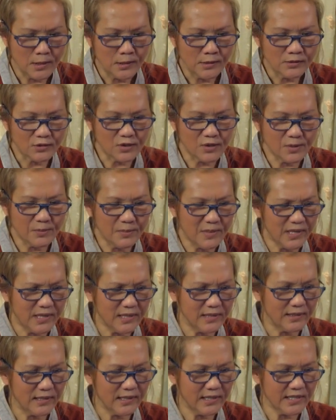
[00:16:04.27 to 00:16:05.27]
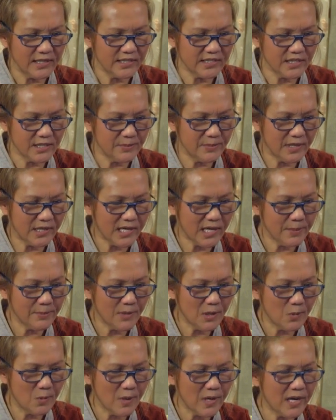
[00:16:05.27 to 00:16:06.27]
So immediately she
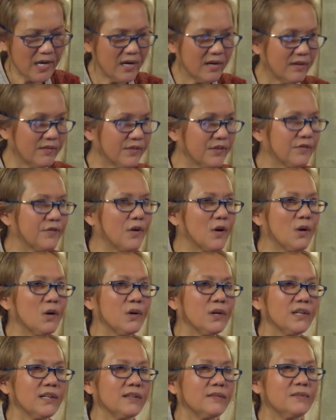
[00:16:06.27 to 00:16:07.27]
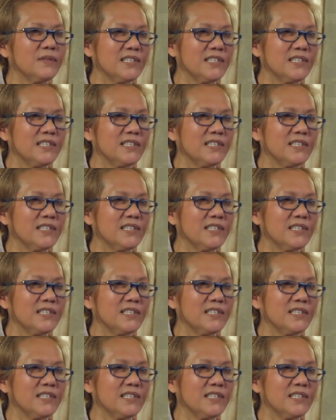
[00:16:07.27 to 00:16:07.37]
became aware of the following.